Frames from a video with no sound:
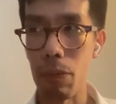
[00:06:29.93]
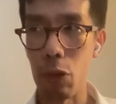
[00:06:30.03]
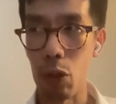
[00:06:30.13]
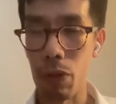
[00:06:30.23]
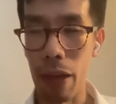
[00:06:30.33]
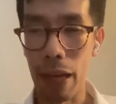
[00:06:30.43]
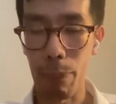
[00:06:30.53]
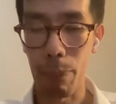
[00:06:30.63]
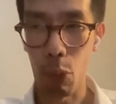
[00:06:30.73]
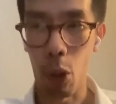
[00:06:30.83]
sort of
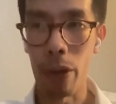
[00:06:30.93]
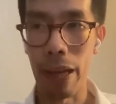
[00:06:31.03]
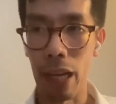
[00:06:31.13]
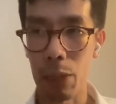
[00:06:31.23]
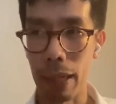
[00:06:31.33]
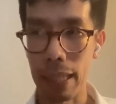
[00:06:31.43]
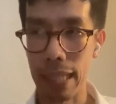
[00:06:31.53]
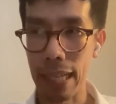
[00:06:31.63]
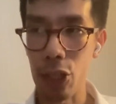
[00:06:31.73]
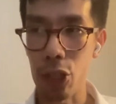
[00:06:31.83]
broad
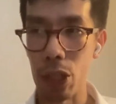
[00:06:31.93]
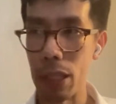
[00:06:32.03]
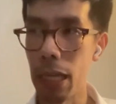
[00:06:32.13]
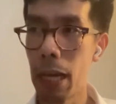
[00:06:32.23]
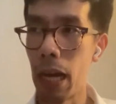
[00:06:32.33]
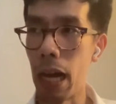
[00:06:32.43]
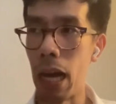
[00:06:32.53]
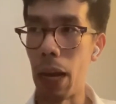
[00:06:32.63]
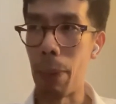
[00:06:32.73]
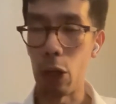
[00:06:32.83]
expectations
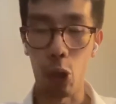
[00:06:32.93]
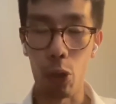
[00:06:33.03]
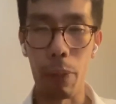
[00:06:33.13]
about